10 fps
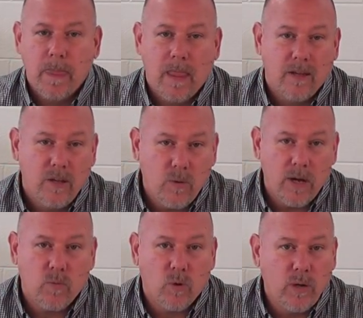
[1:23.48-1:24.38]
you know
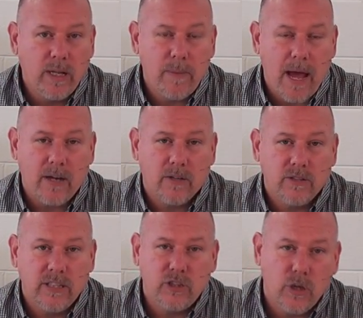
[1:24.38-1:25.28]
what really matters.
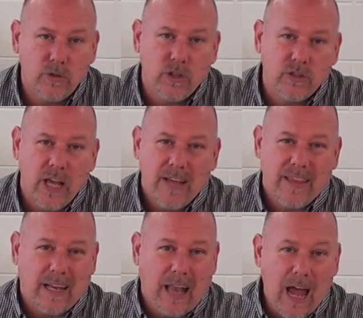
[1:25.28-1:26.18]
He shows us
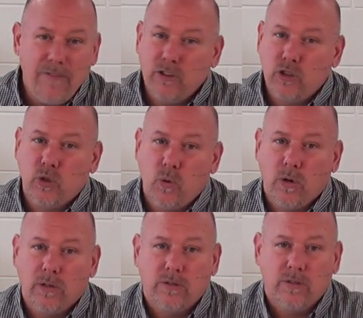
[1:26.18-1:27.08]
that life is
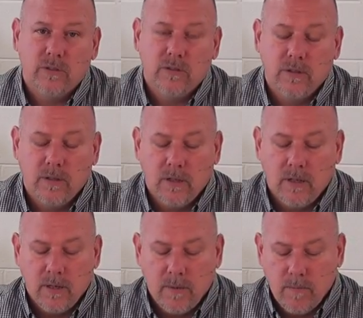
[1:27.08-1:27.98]
short.
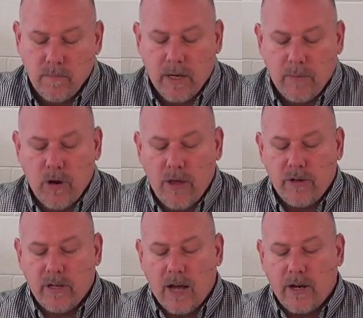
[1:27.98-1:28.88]
But
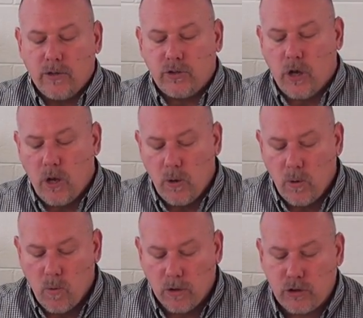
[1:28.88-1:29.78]
brethren, God also
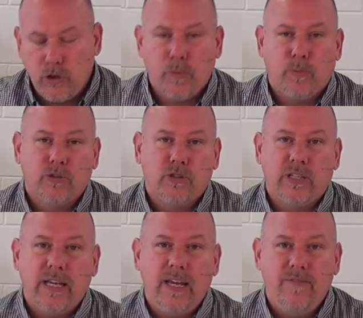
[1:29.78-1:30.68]
wants you to
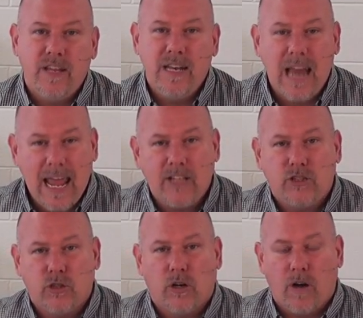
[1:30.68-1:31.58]
perceive the
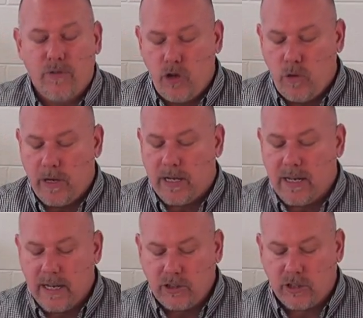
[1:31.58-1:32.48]
nature of the human
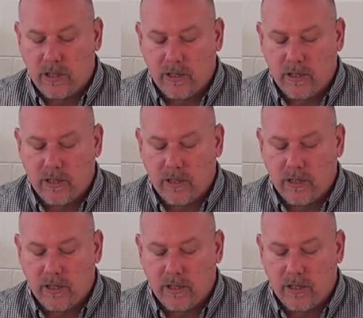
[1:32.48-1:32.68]
condition,